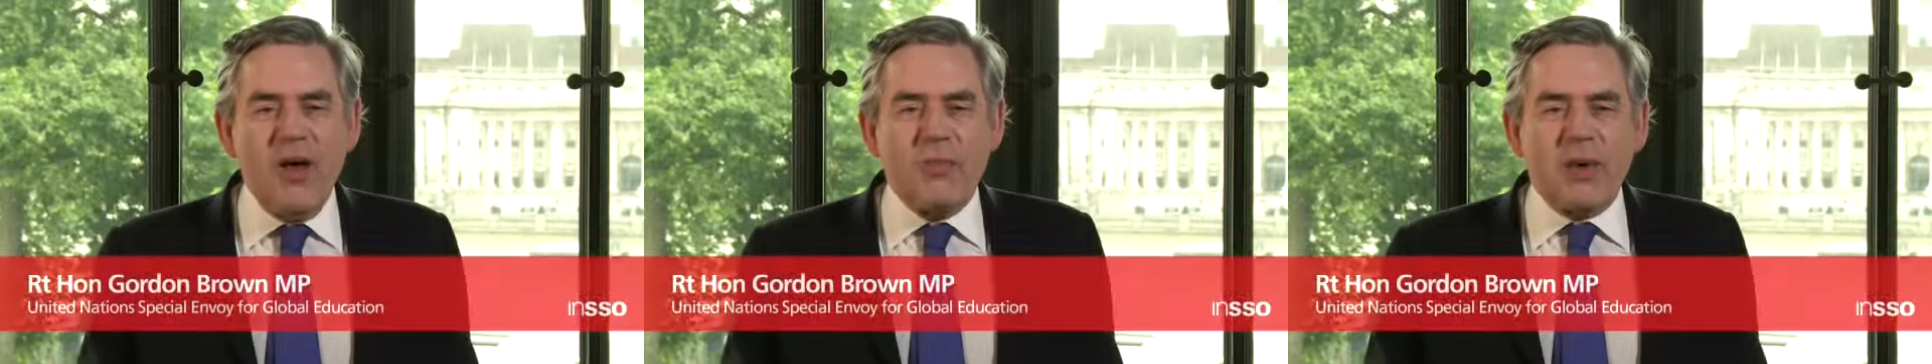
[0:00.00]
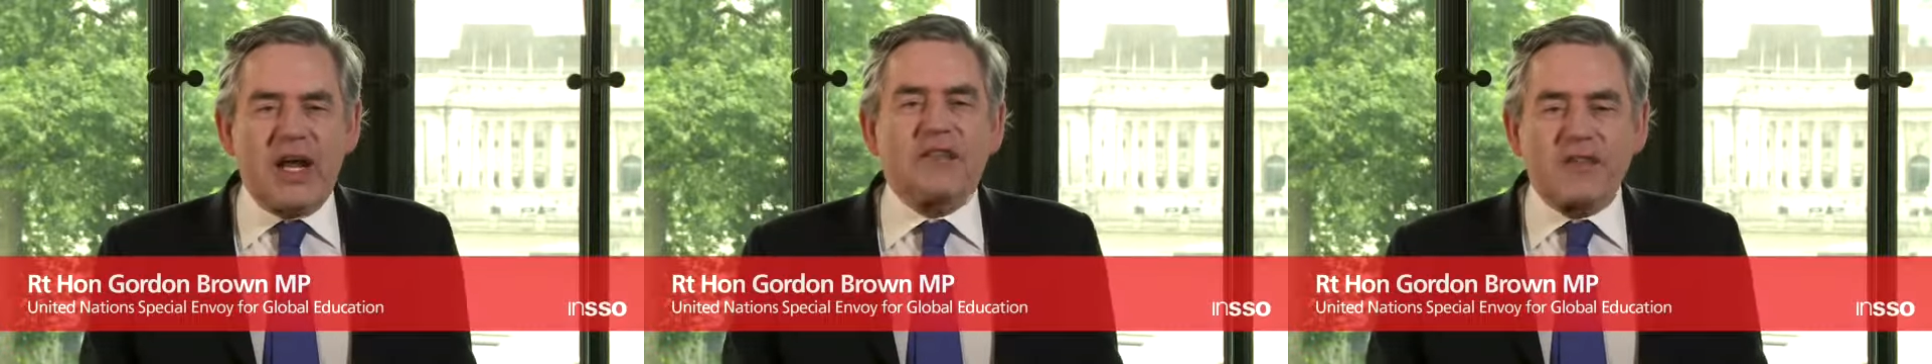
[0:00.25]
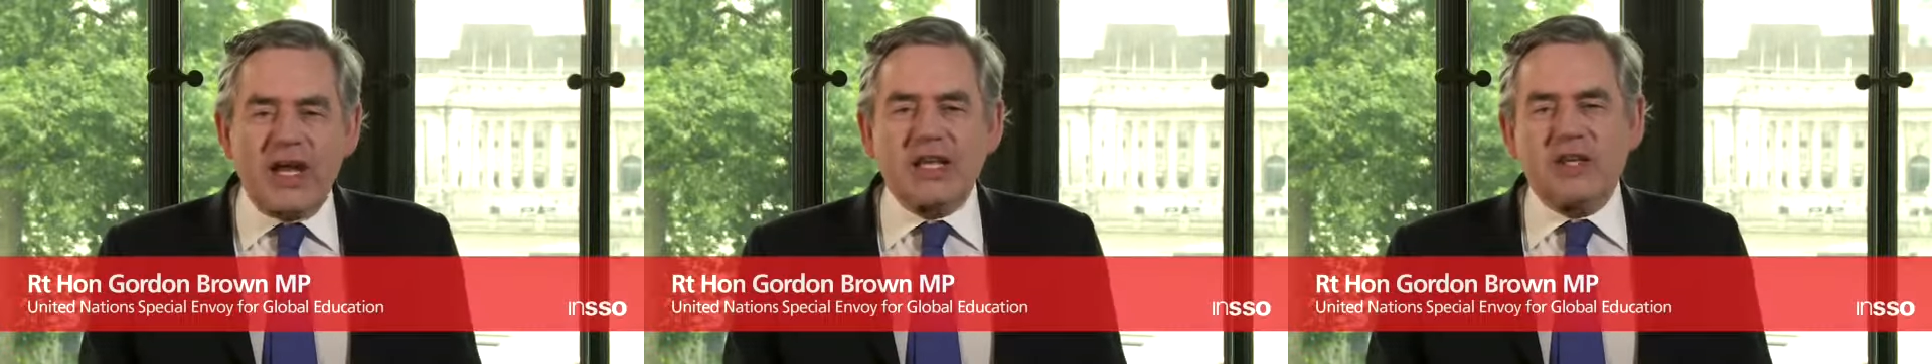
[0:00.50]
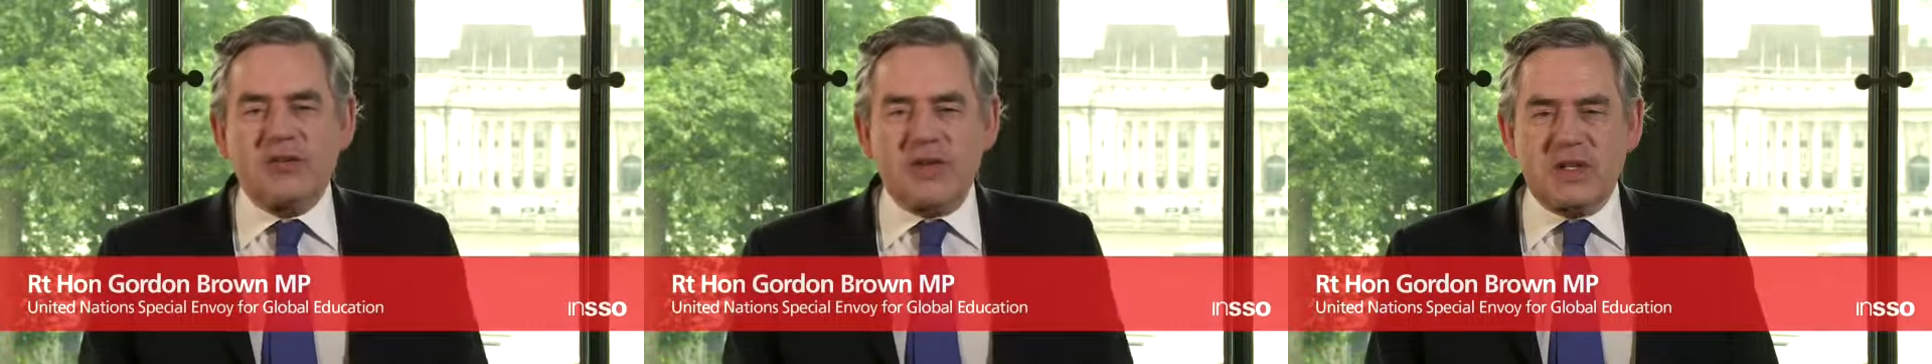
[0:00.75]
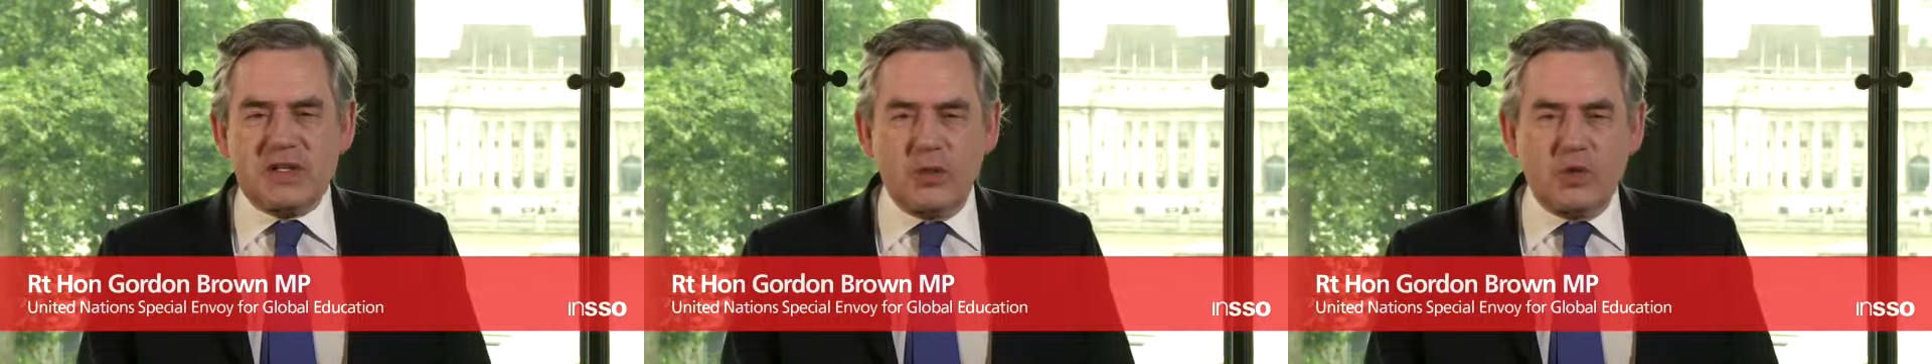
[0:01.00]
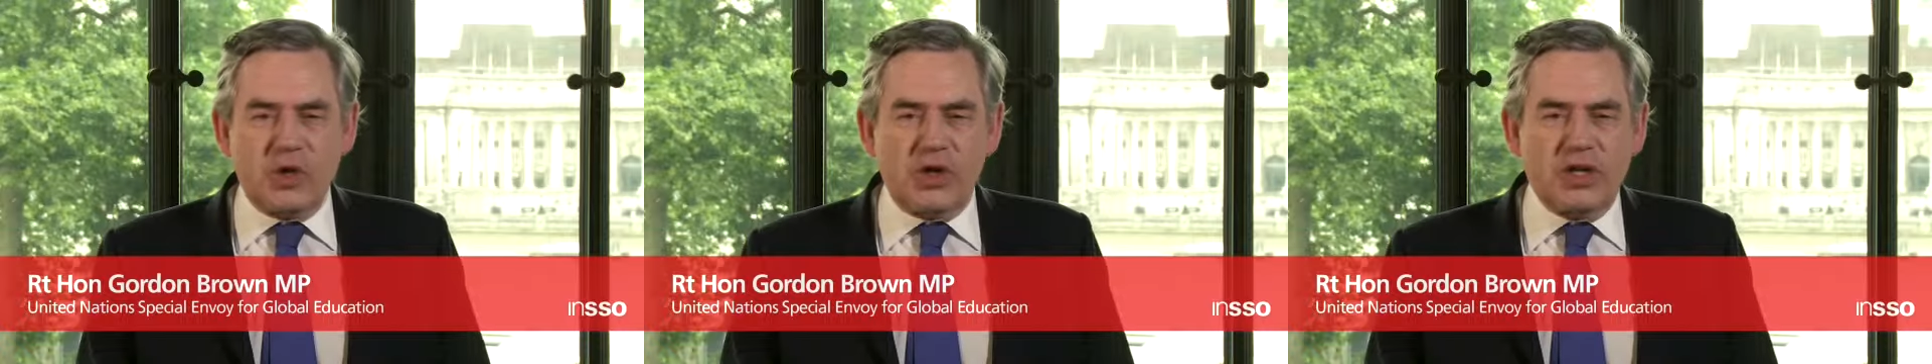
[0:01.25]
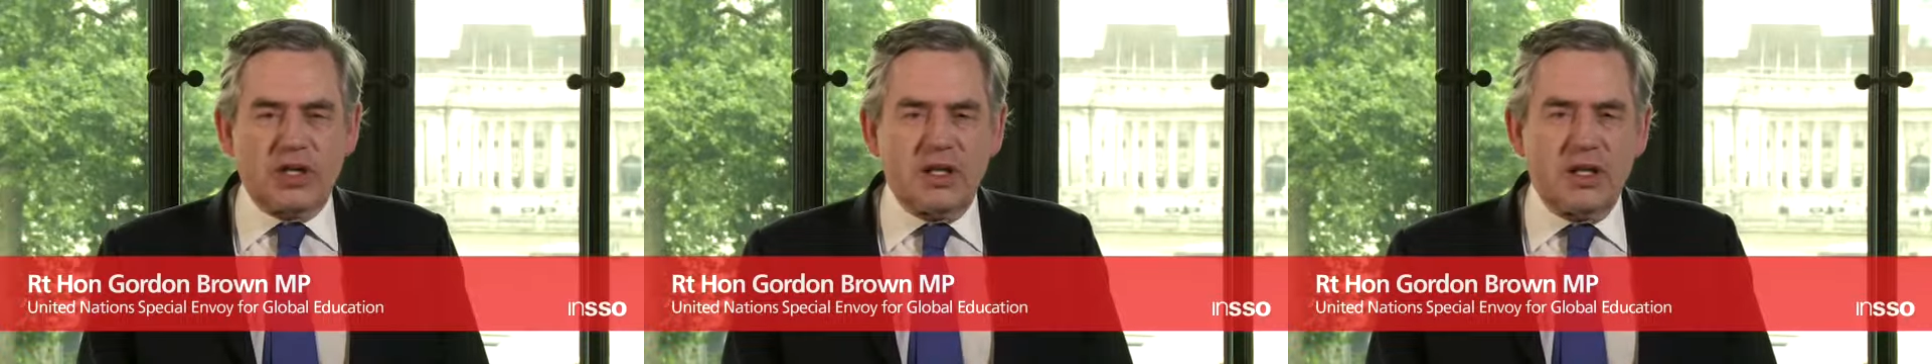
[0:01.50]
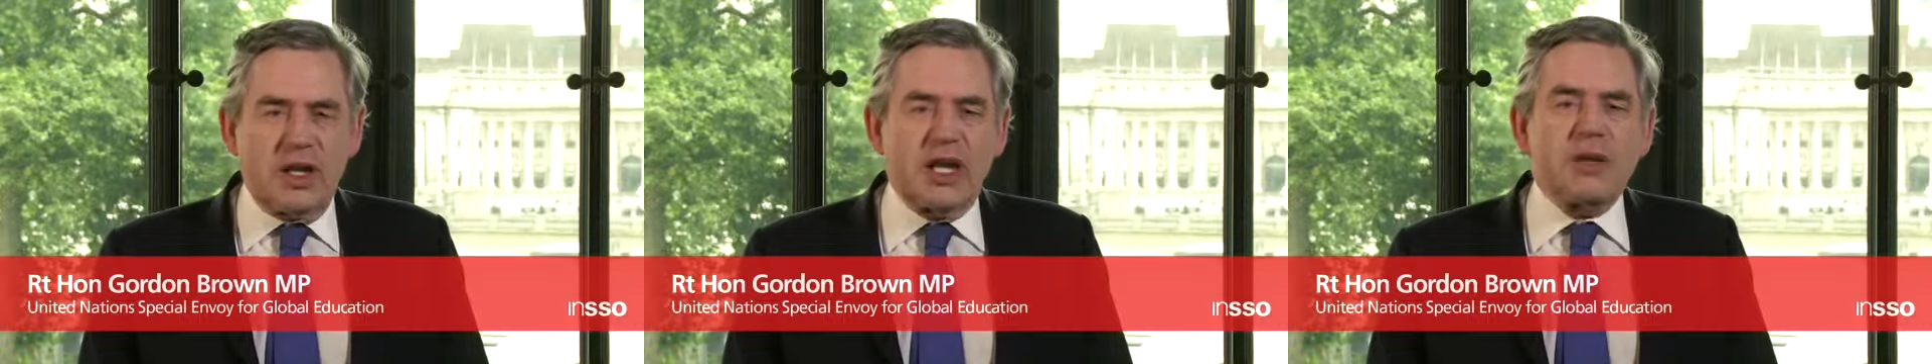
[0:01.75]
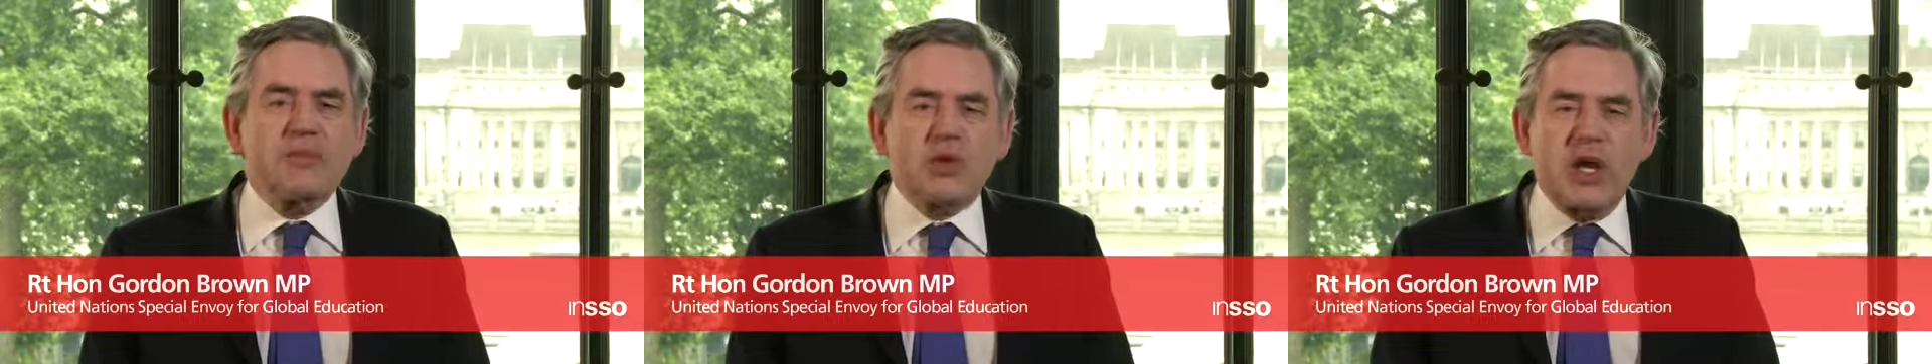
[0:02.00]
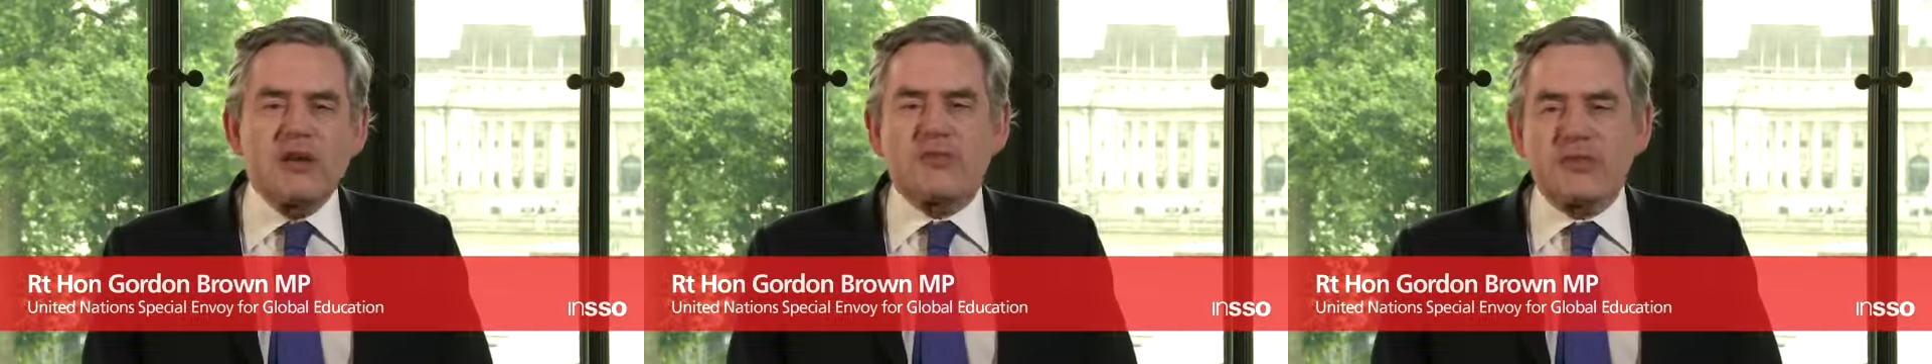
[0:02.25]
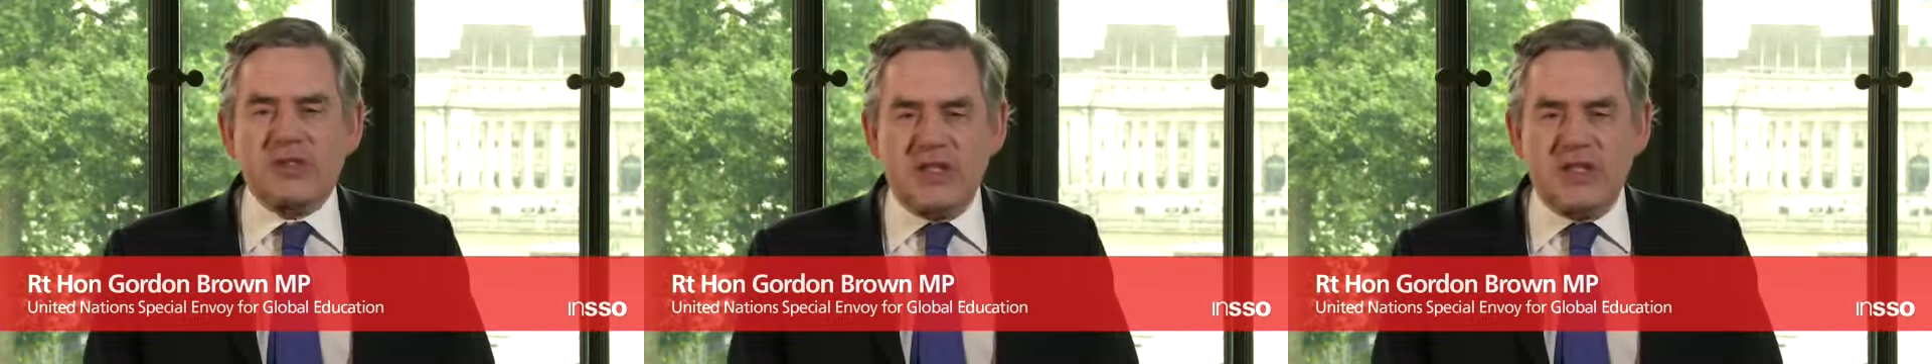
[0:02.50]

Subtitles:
but I thank you for this award, and I'm grateful